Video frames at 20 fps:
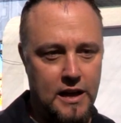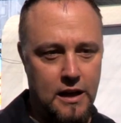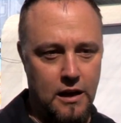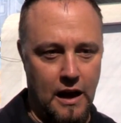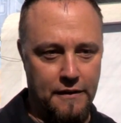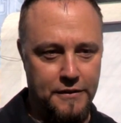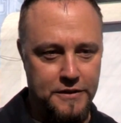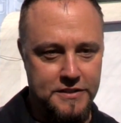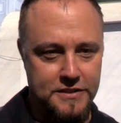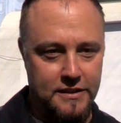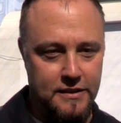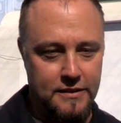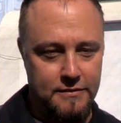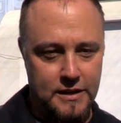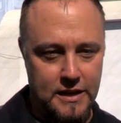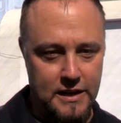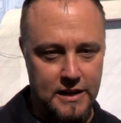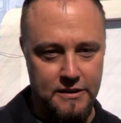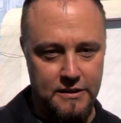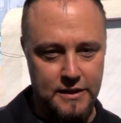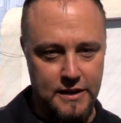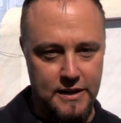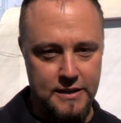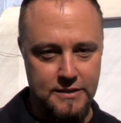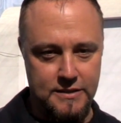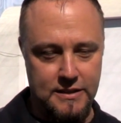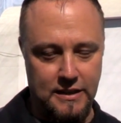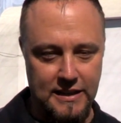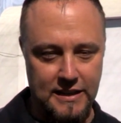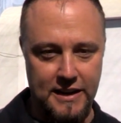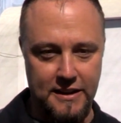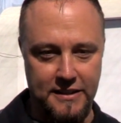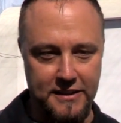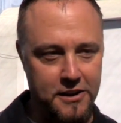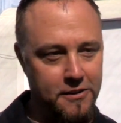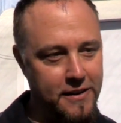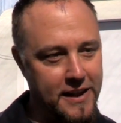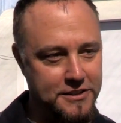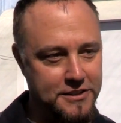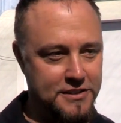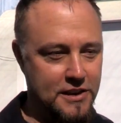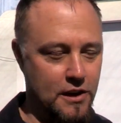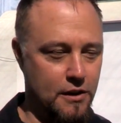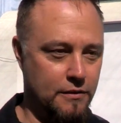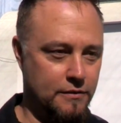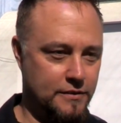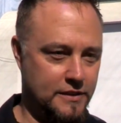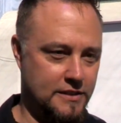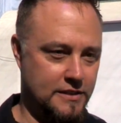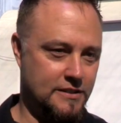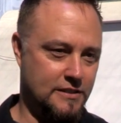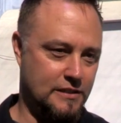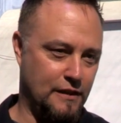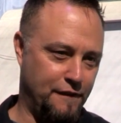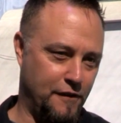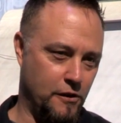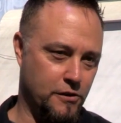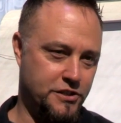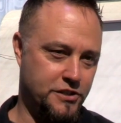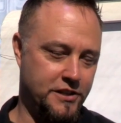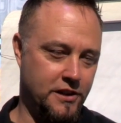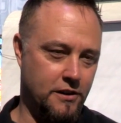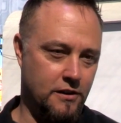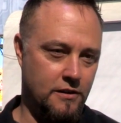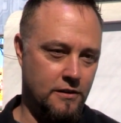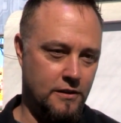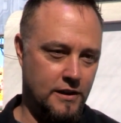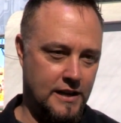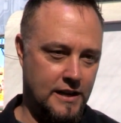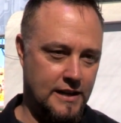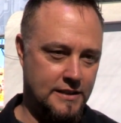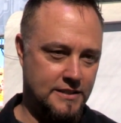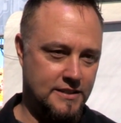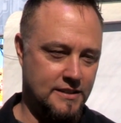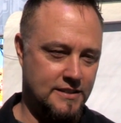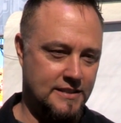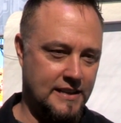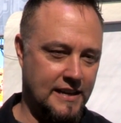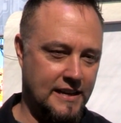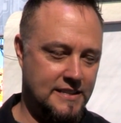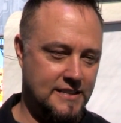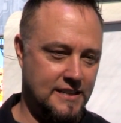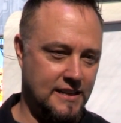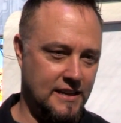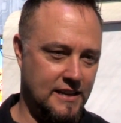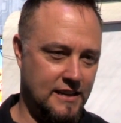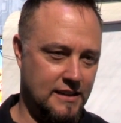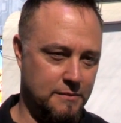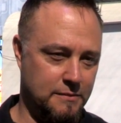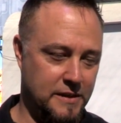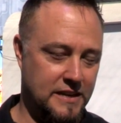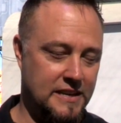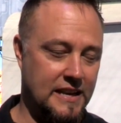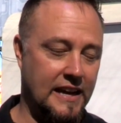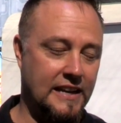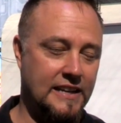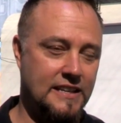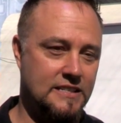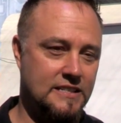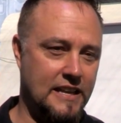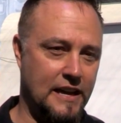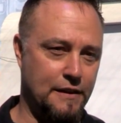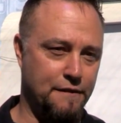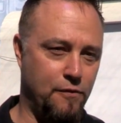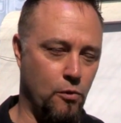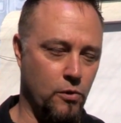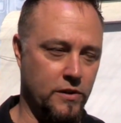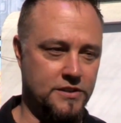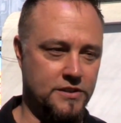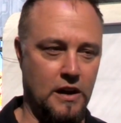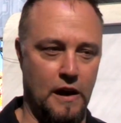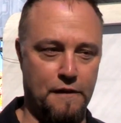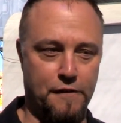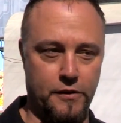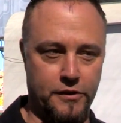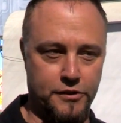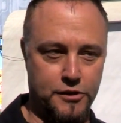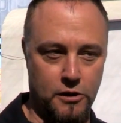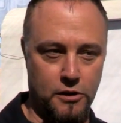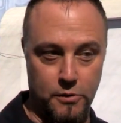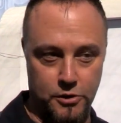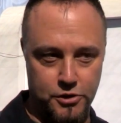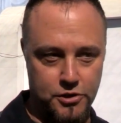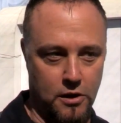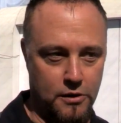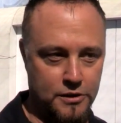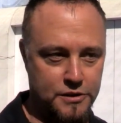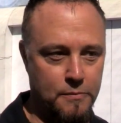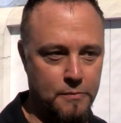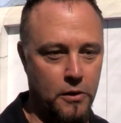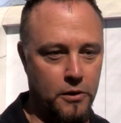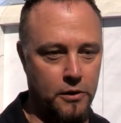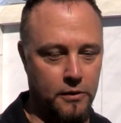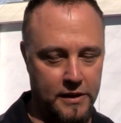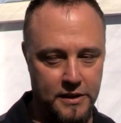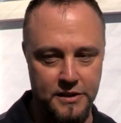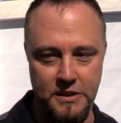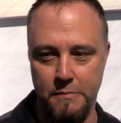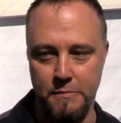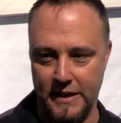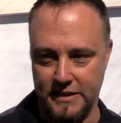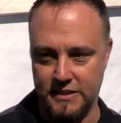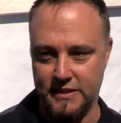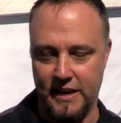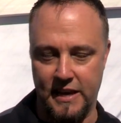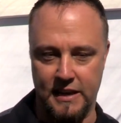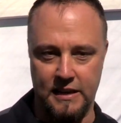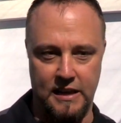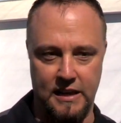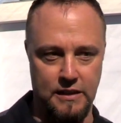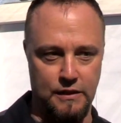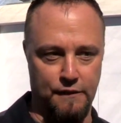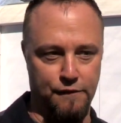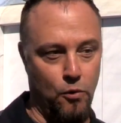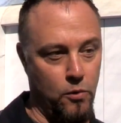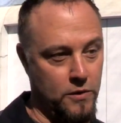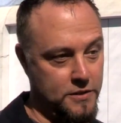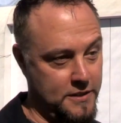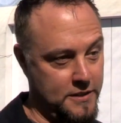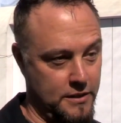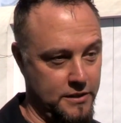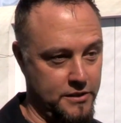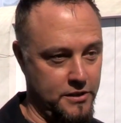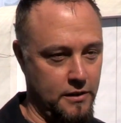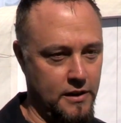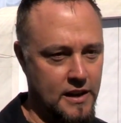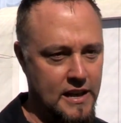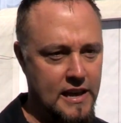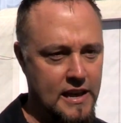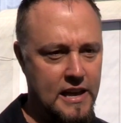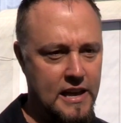Obviously, as a lot of the gearheads know, this is the first year since the mid-90s that Ford has offered a turbocharged motor in the Mustang in the 4-cylinder.